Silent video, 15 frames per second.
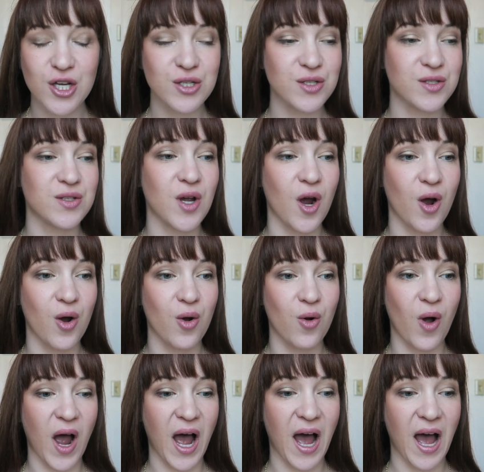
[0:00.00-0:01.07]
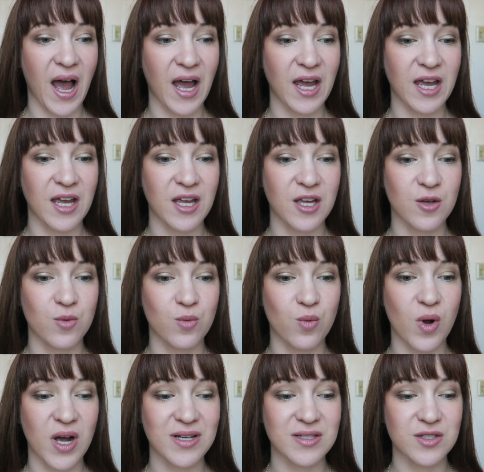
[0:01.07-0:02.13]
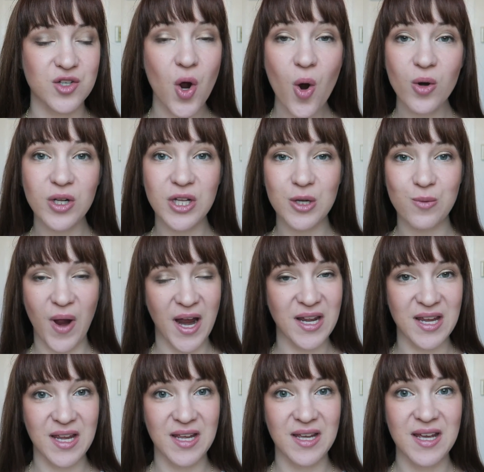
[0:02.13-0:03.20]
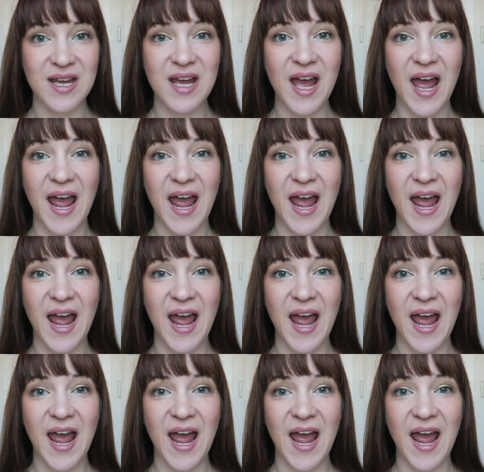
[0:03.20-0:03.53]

So I was totally ready.